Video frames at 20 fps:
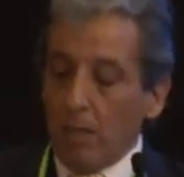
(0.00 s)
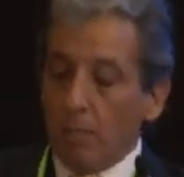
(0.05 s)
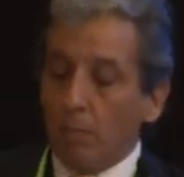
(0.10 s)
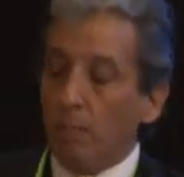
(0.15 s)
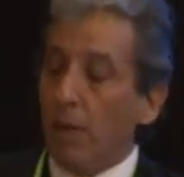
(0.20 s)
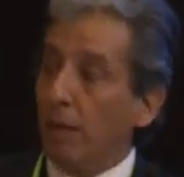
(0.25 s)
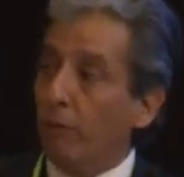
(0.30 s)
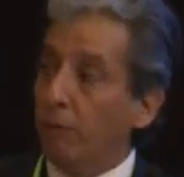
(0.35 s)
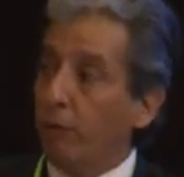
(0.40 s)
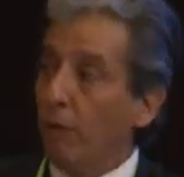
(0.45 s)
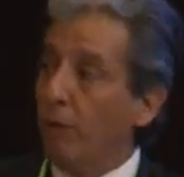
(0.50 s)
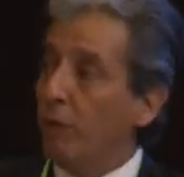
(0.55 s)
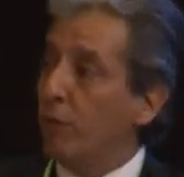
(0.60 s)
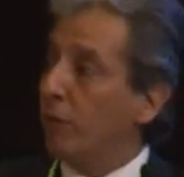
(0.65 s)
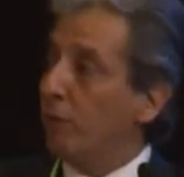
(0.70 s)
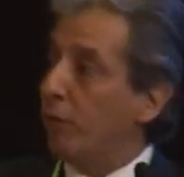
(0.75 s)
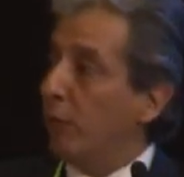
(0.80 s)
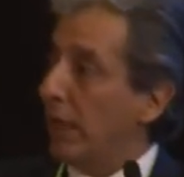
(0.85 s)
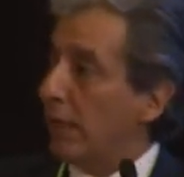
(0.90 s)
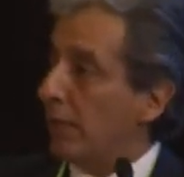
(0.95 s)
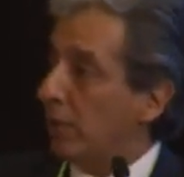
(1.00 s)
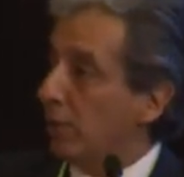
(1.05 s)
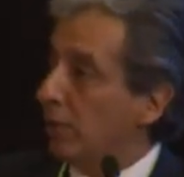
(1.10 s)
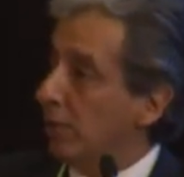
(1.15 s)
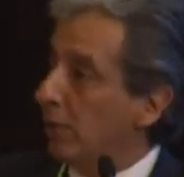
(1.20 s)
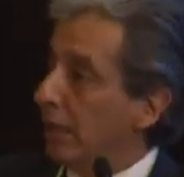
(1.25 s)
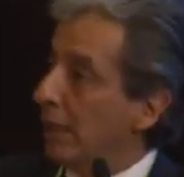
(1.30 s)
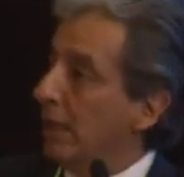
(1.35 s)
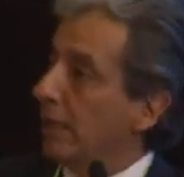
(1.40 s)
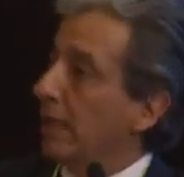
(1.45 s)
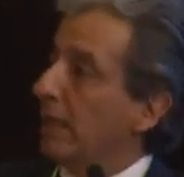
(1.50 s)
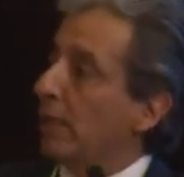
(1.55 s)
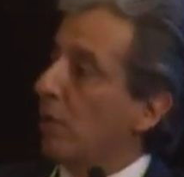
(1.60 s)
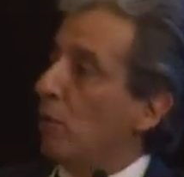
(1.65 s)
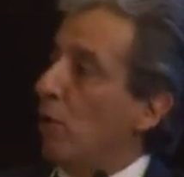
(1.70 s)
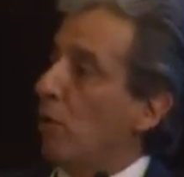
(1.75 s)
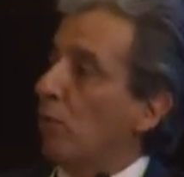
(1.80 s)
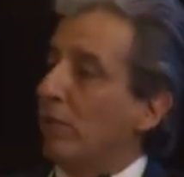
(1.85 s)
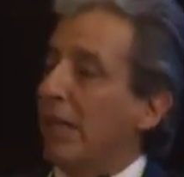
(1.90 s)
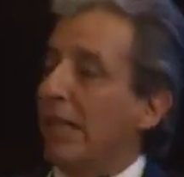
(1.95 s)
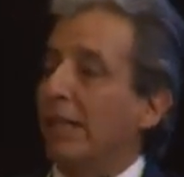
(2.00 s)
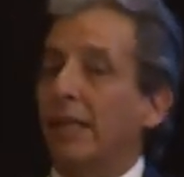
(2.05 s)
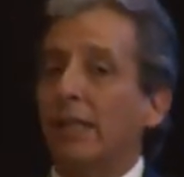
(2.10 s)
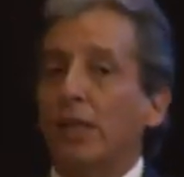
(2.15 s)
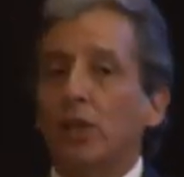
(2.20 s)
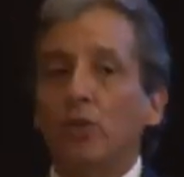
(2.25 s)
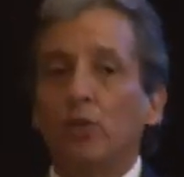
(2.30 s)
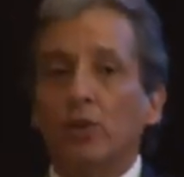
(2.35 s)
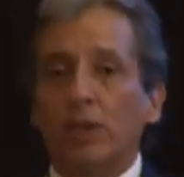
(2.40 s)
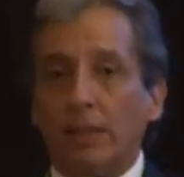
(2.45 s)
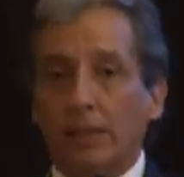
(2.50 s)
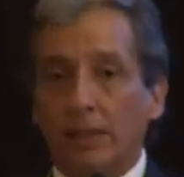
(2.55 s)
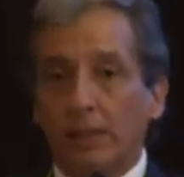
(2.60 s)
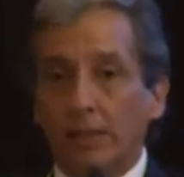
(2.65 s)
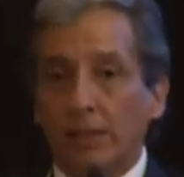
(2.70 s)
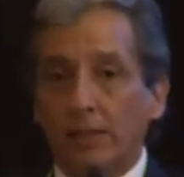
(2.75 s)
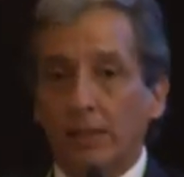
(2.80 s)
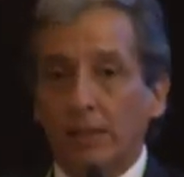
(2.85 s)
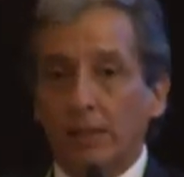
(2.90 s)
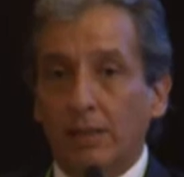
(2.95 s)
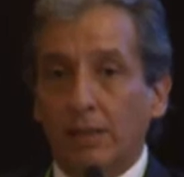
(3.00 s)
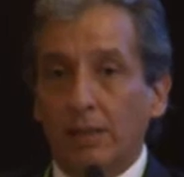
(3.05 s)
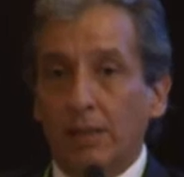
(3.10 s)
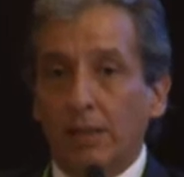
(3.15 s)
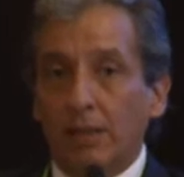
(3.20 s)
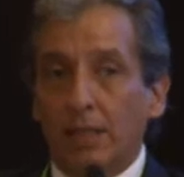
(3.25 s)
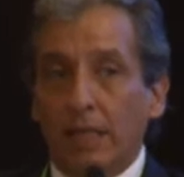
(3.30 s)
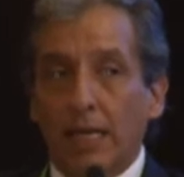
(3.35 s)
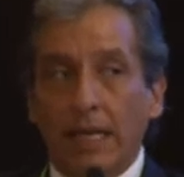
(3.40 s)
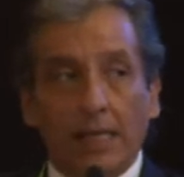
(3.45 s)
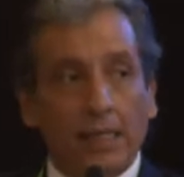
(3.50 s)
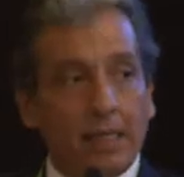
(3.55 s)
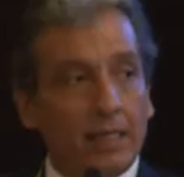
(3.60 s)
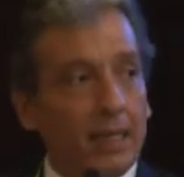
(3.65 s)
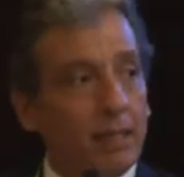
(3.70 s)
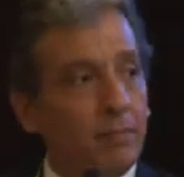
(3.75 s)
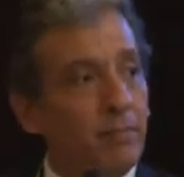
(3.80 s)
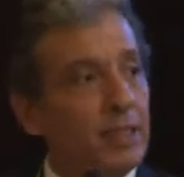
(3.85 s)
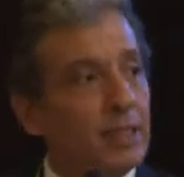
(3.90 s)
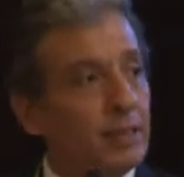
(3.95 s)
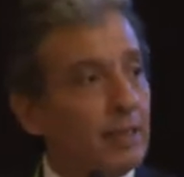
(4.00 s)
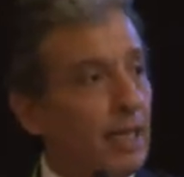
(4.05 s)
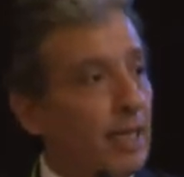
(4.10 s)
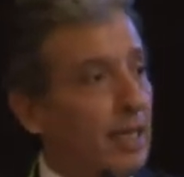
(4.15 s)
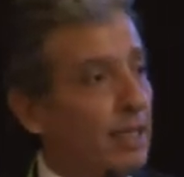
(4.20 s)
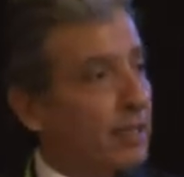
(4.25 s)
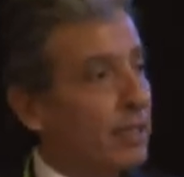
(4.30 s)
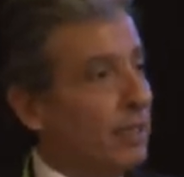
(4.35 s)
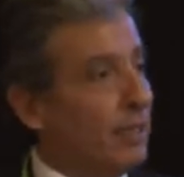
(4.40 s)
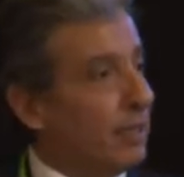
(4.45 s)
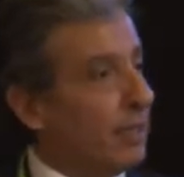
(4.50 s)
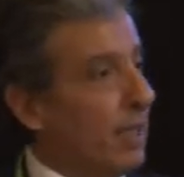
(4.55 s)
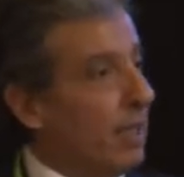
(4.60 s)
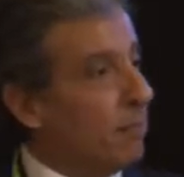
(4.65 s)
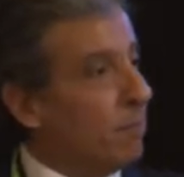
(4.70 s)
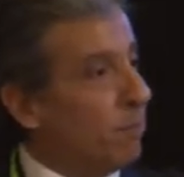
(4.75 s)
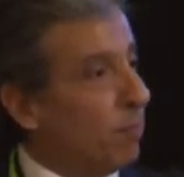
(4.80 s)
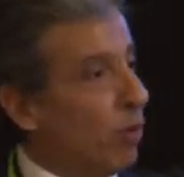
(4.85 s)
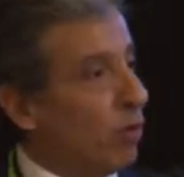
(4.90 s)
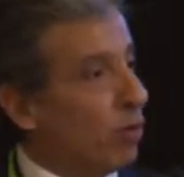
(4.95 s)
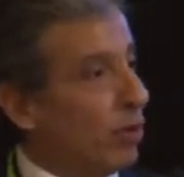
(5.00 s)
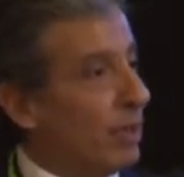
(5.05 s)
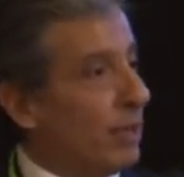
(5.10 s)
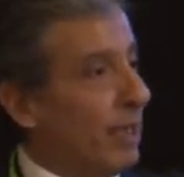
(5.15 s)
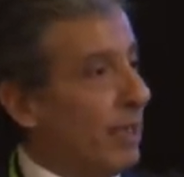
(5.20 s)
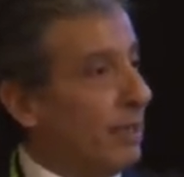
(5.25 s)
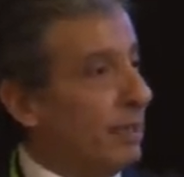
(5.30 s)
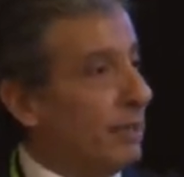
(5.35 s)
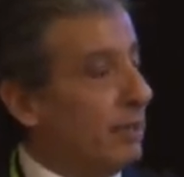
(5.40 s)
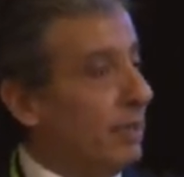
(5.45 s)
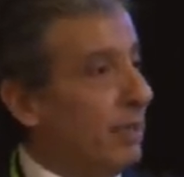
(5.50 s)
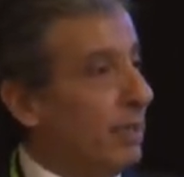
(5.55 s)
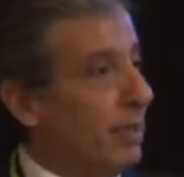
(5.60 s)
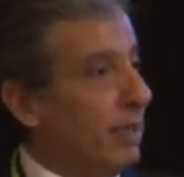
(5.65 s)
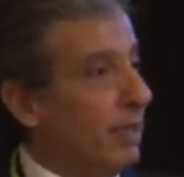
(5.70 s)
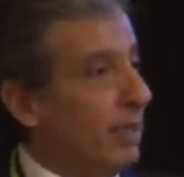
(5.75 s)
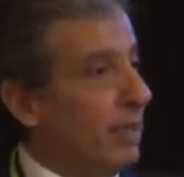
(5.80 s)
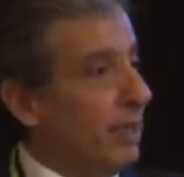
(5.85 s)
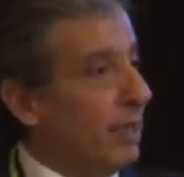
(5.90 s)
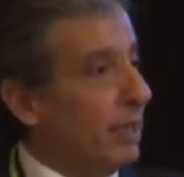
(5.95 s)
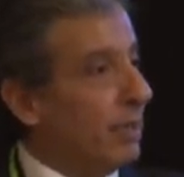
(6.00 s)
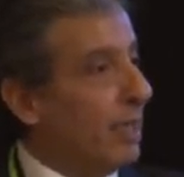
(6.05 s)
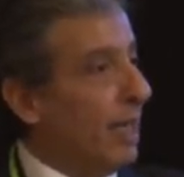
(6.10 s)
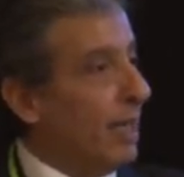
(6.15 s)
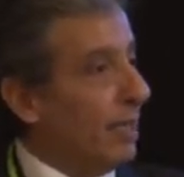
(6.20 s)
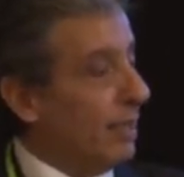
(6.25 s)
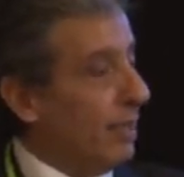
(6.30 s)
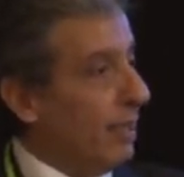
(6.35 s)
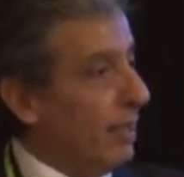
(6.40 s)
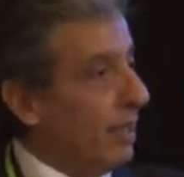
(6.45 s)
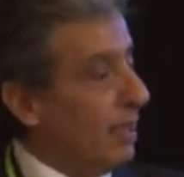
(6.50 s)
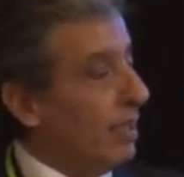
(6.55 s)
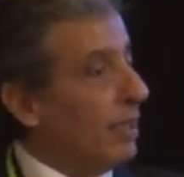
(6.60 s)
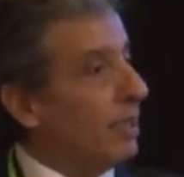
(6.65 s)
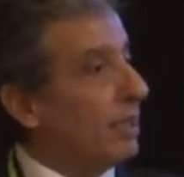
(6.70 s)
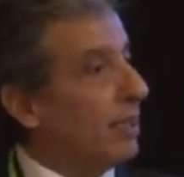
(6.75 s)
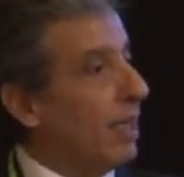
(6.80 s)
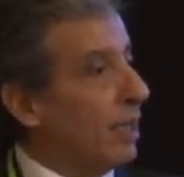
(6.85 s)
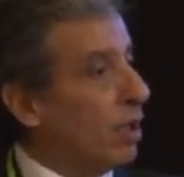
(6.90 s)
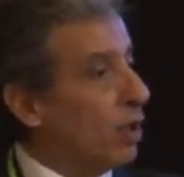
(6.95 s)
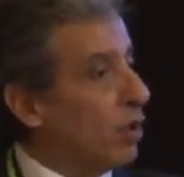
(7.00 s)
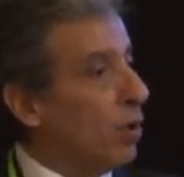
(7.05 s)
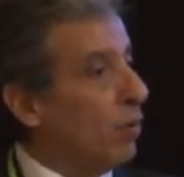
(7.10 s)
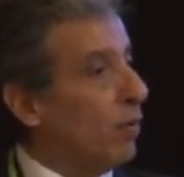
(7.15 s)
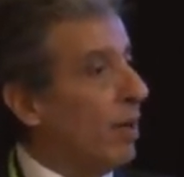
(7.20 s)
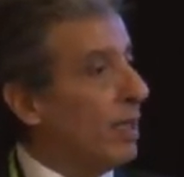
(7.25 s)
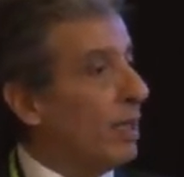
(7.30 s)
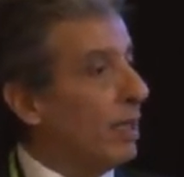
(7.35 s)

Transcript: My fifth reflection, it is around the securities. And let me say the importance that the Global